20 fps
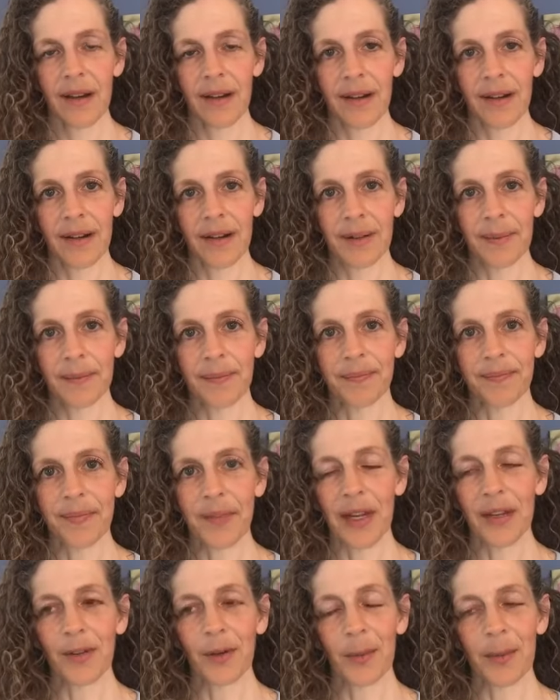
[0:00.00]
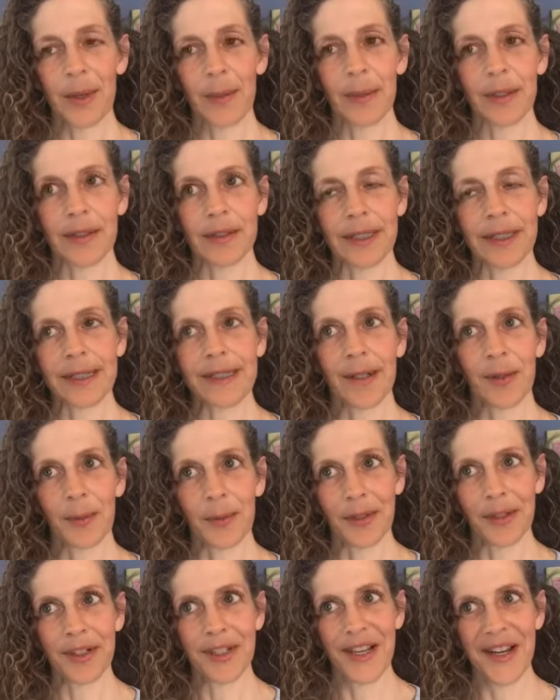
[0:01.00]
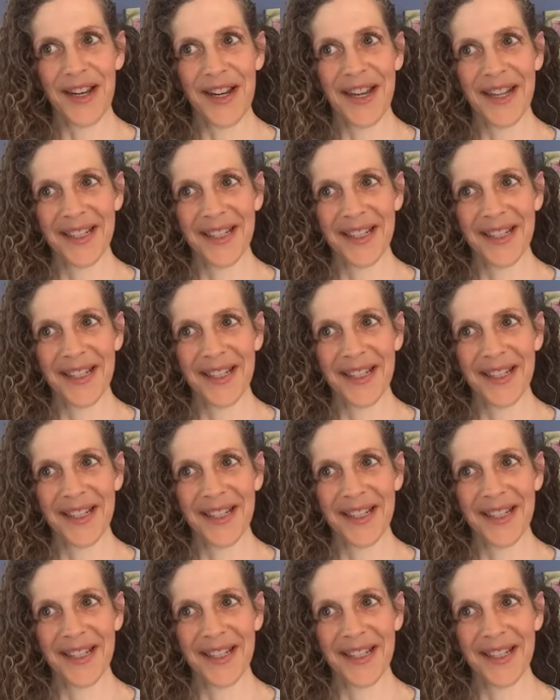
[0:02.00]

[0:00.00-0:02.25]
I know people don't like that word,